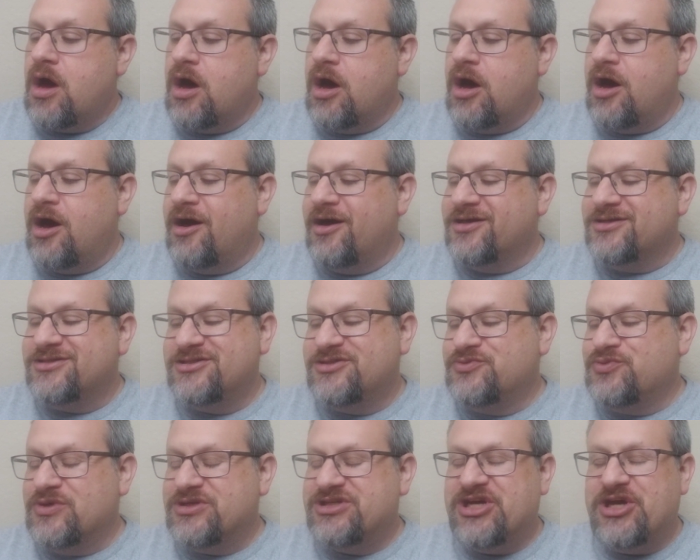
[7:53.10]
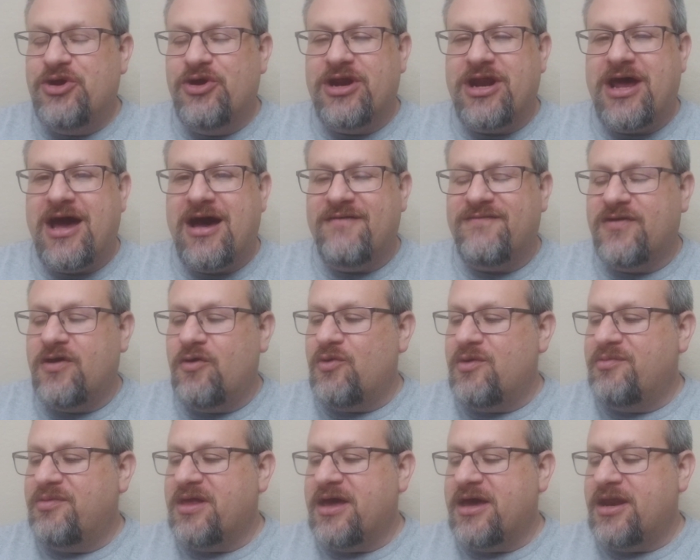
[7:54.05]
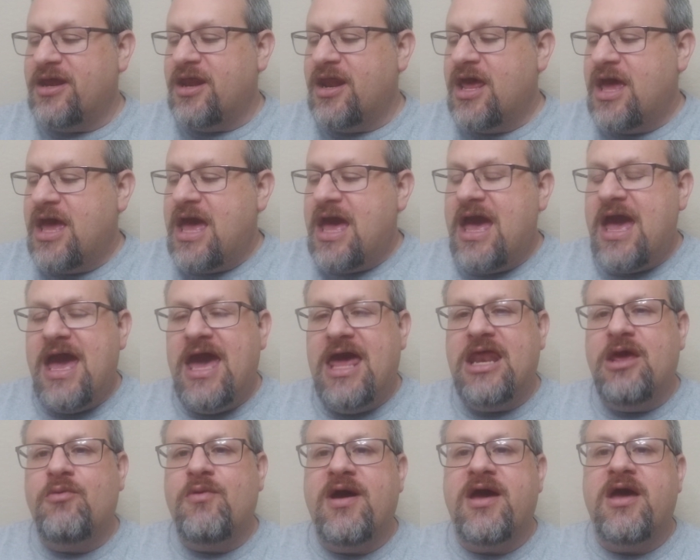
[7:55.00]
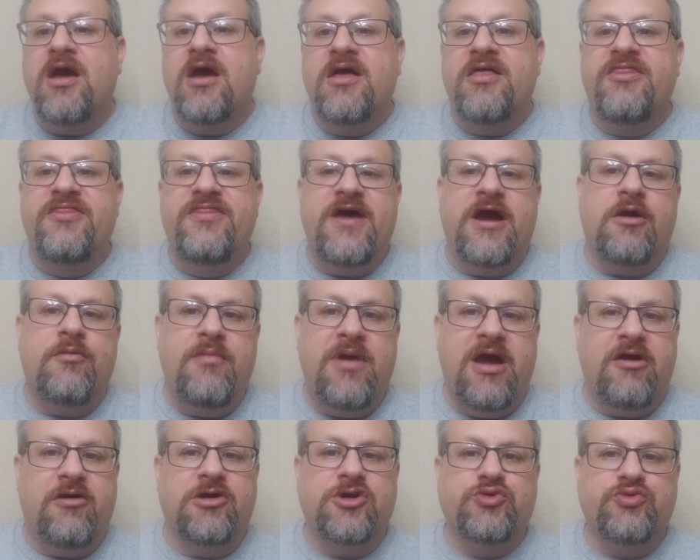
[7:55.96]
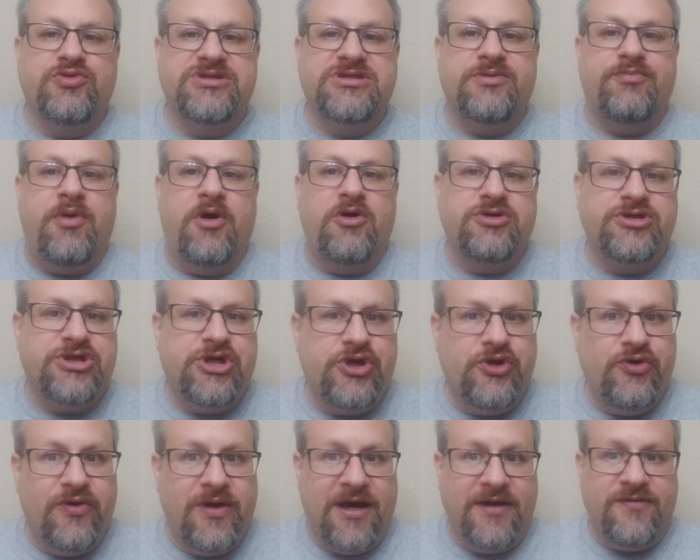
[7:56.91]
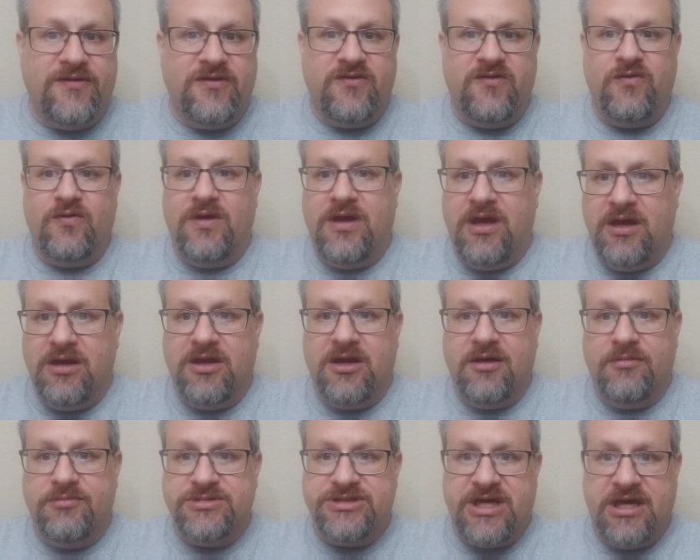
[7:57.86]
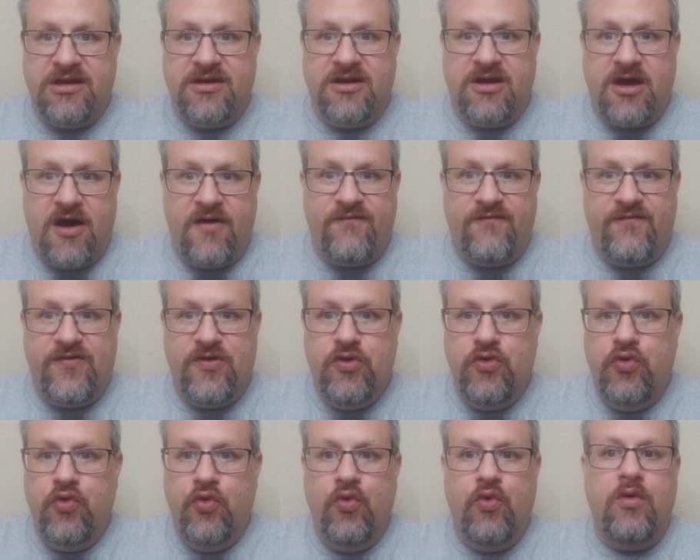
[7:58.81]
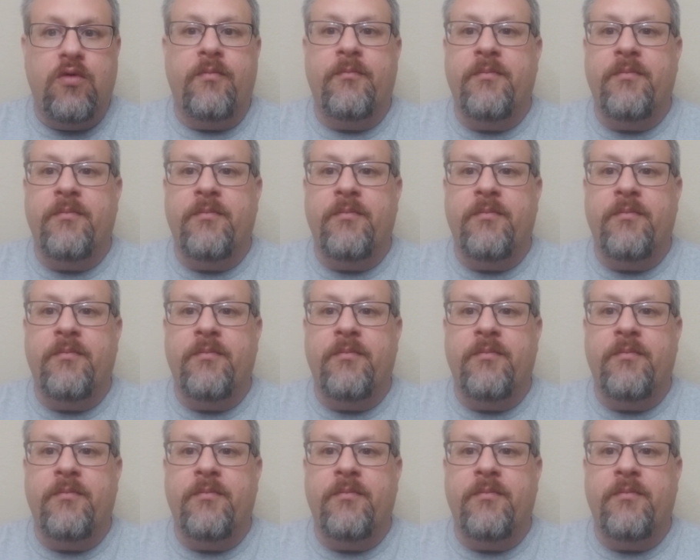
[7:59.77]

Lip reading: This was a year and a half ago we played it. Anyway, their marriage was supposed to unite the two kingdoms, and a few